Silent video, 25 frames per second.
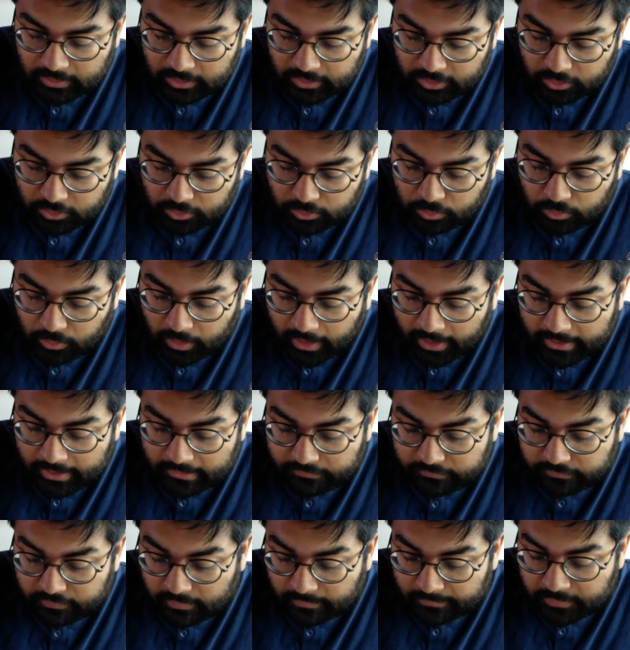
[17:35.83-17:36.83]
who are
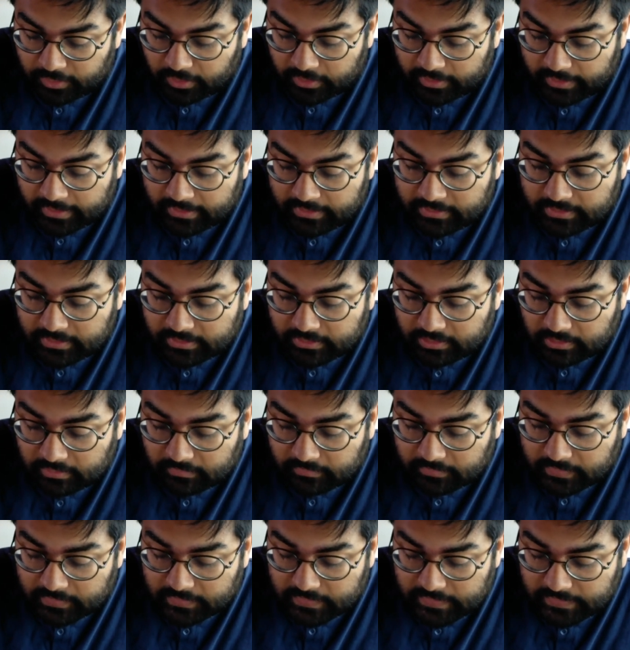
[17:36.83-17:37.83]
from your Indian
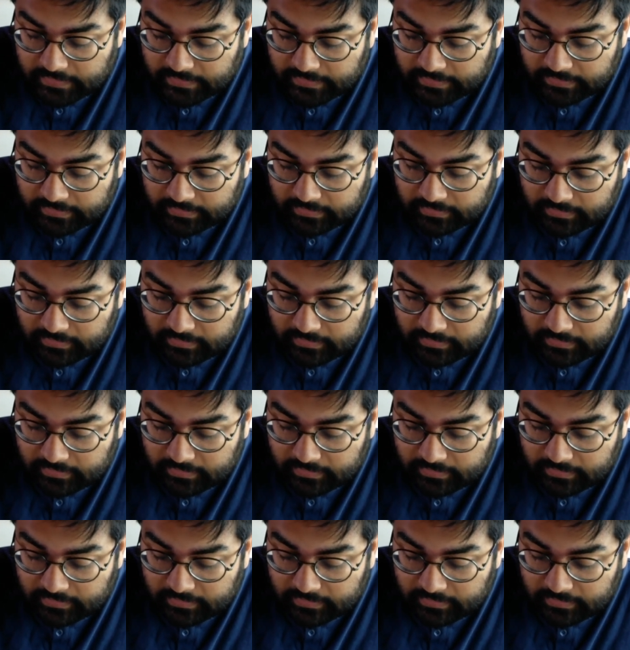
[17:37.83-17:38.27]
university.